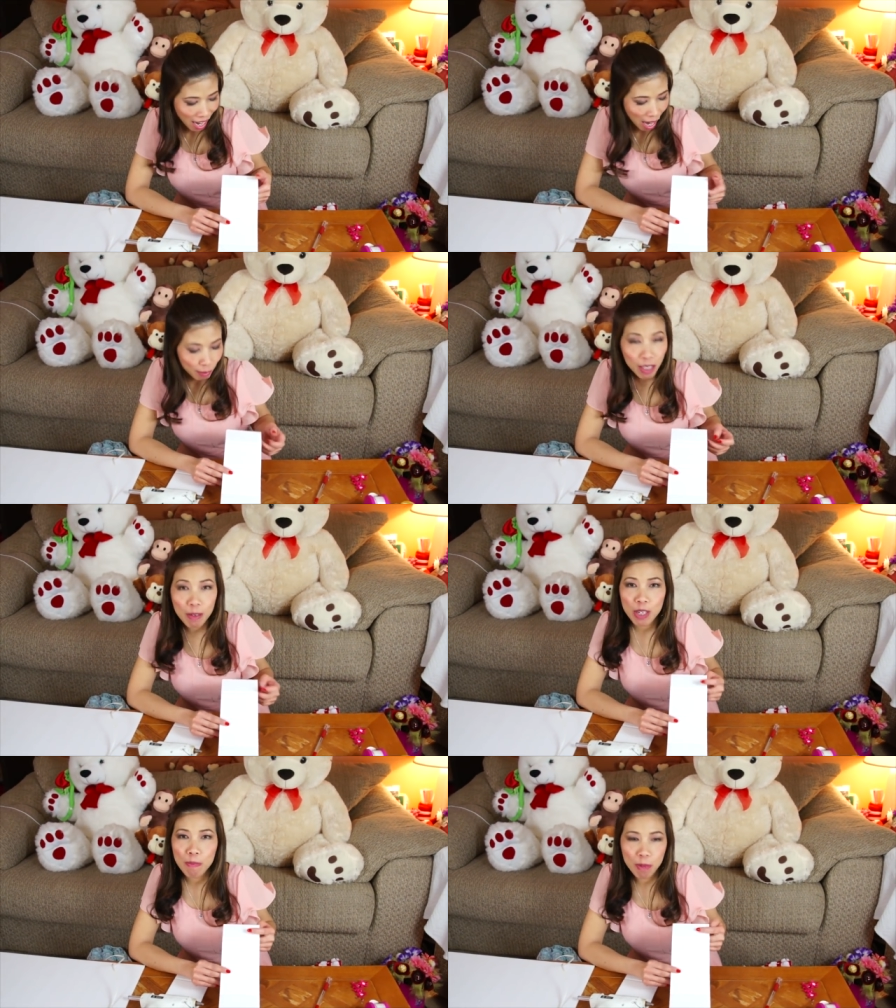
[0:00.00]
after
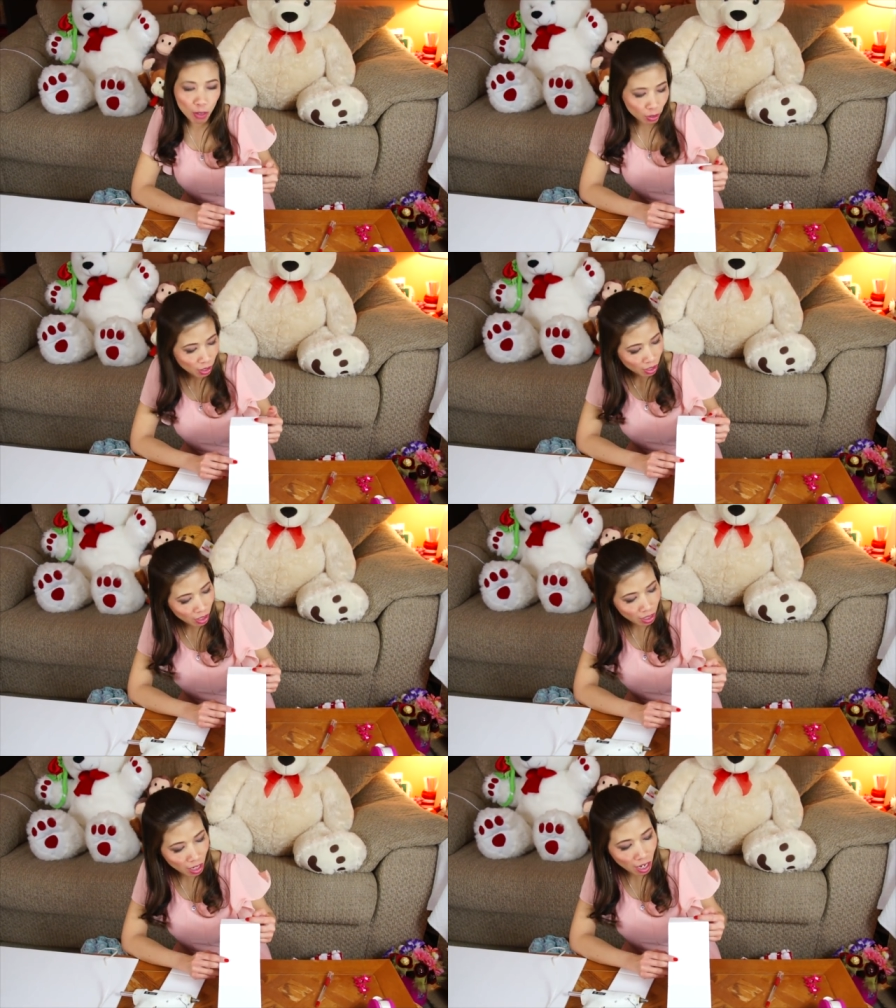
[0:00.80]
you moisture
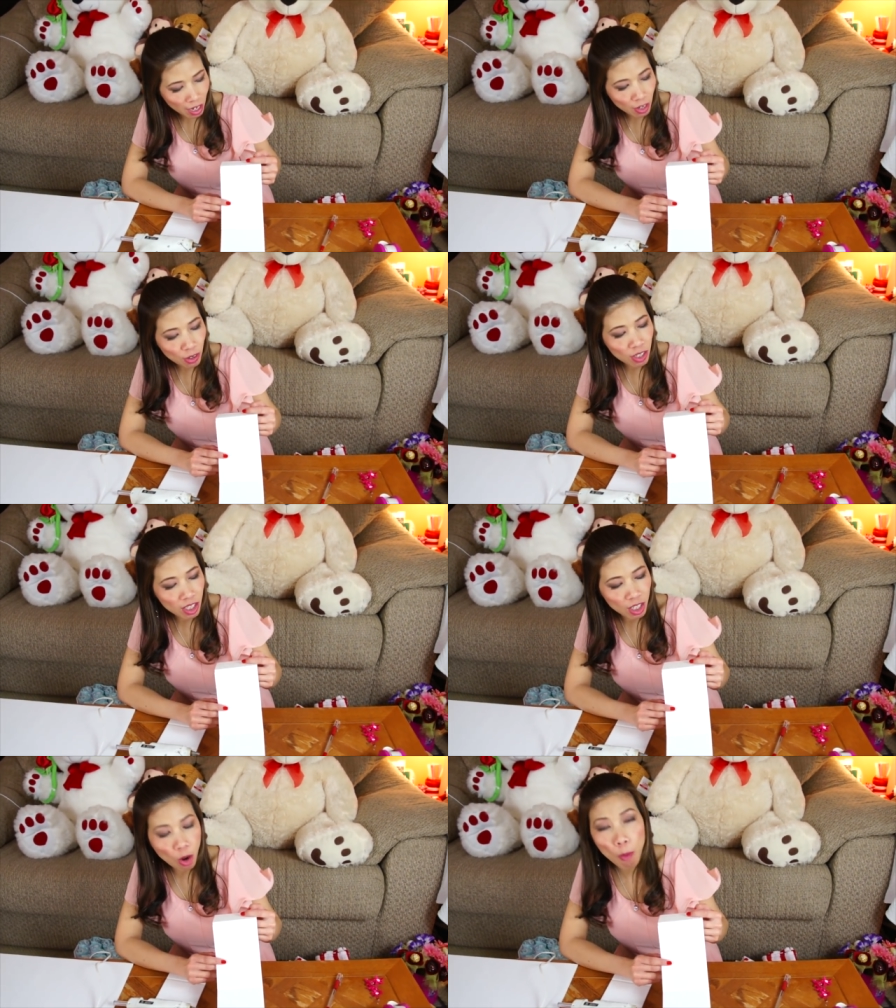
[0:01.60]
and you
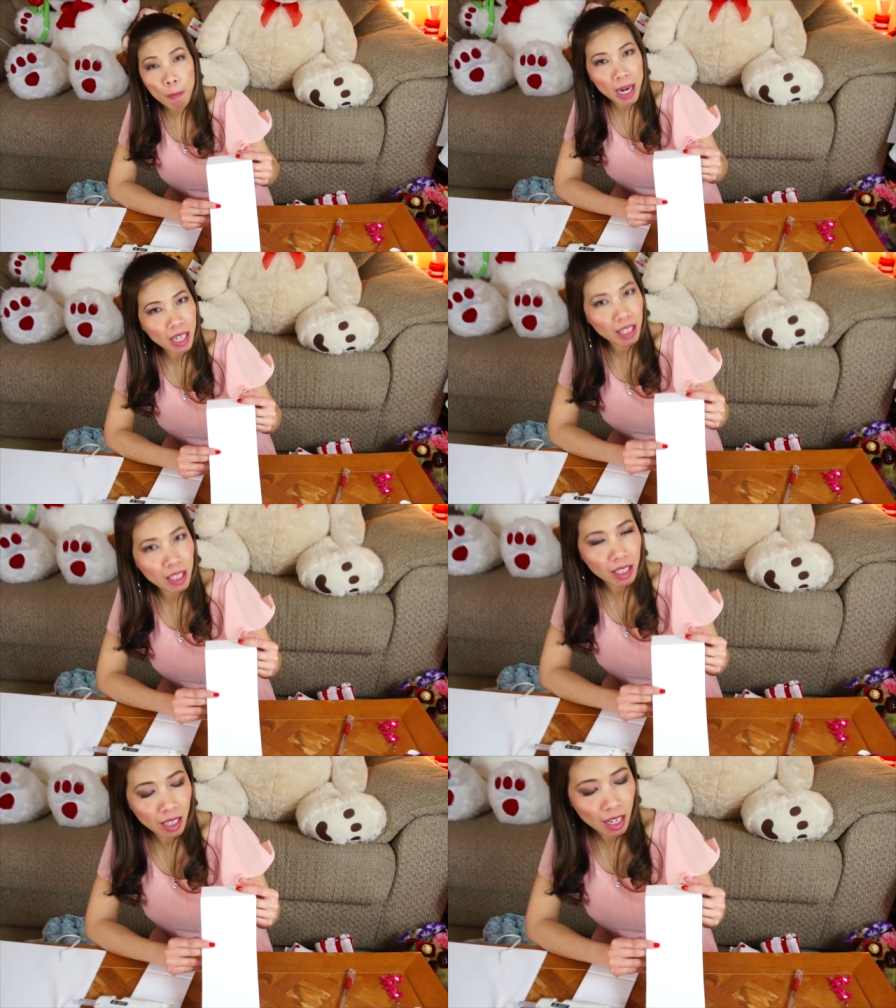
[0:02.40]
just
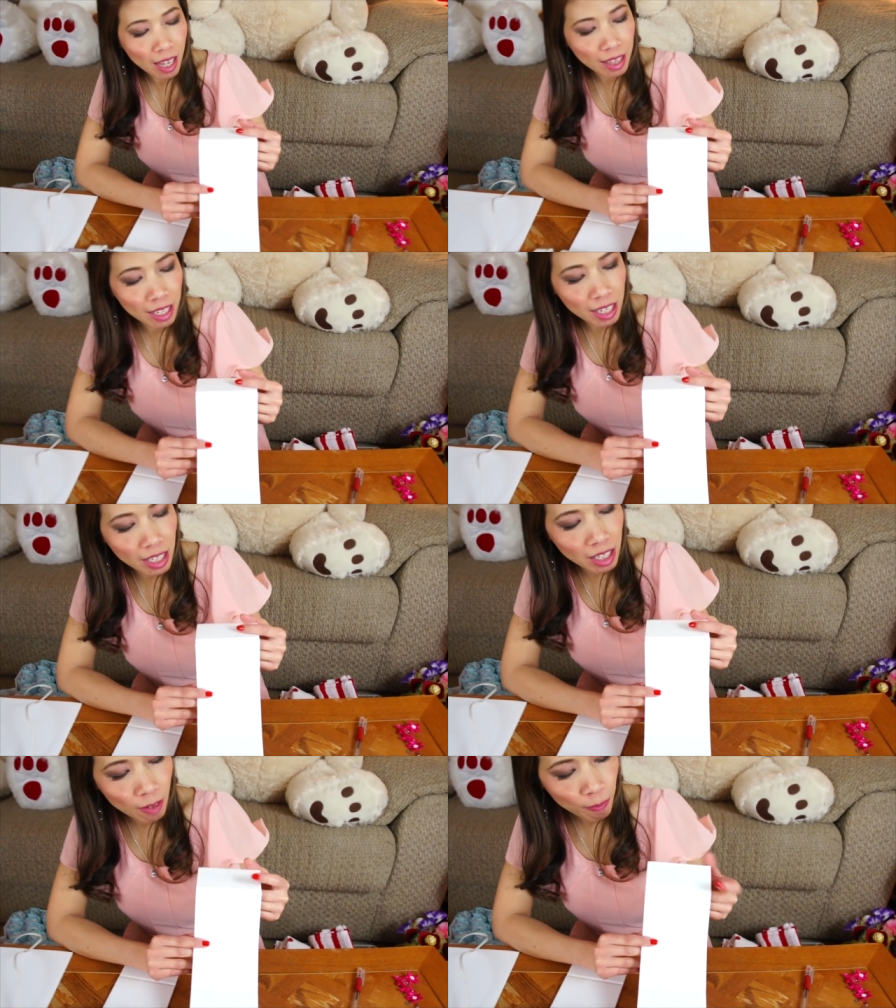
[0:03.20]
open like
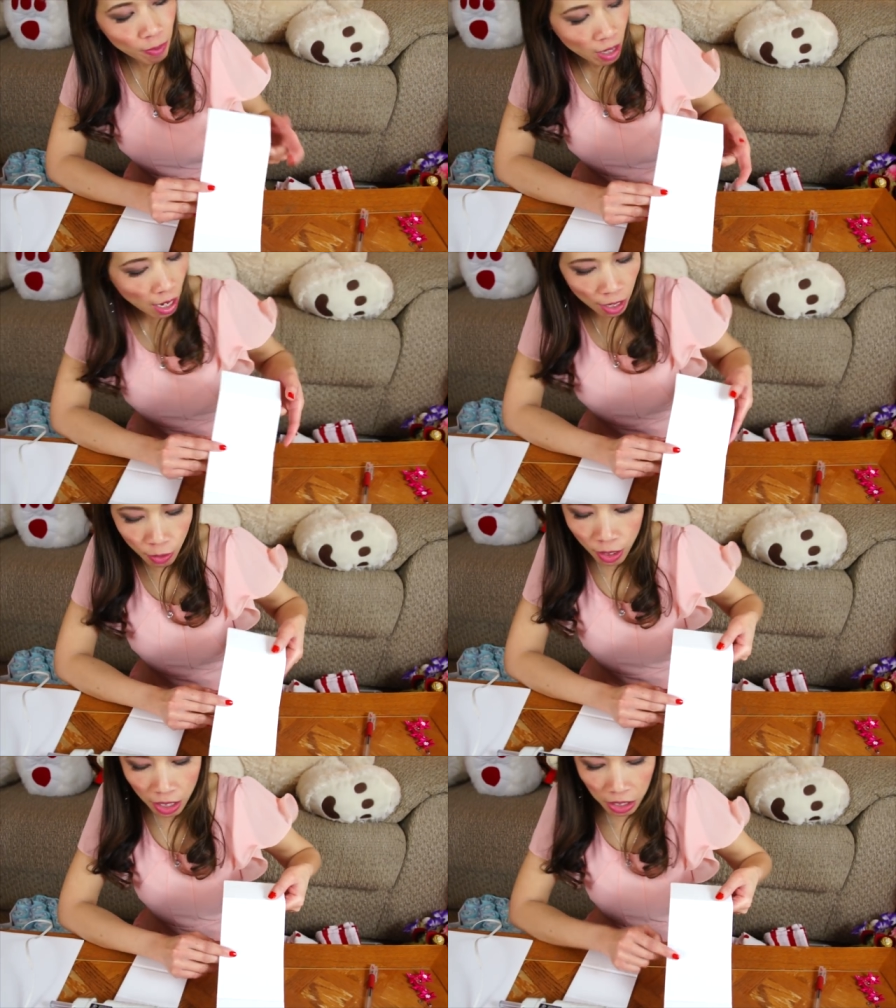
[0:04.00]
this and you're gonna